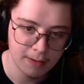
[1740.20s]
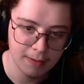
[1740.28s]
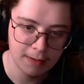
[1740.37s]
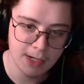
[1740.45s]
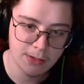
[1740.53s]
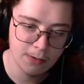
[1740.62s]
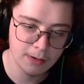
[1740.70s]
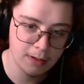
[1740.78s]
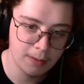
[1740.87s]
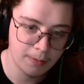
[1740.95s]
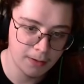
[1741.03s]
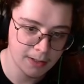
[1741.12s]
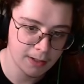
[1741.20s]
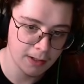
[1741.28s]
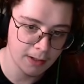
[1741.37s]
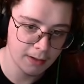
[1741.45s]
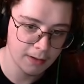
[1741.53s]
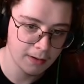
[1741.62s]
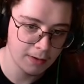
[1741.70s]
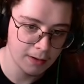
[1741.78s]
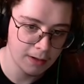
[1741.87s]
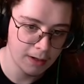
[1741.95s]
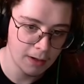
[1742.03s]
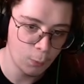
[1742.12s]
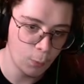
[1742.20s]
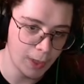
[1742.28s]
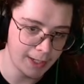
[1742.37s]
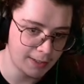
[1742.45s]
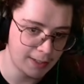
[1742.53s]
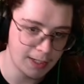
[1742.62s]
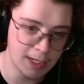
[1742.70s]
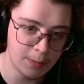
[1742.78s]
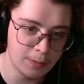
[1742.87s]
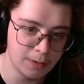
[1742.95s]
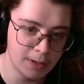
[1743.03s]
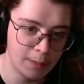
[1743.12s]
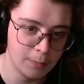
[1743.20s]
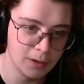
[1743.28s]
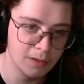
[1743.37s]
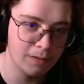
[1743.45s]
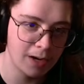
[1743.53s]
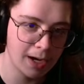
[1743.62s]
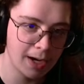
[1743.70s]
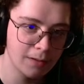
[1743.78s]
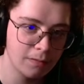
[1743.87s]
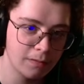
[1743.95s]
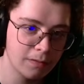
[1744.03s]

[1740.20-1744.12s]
That's really depressing. Waste heap number 5.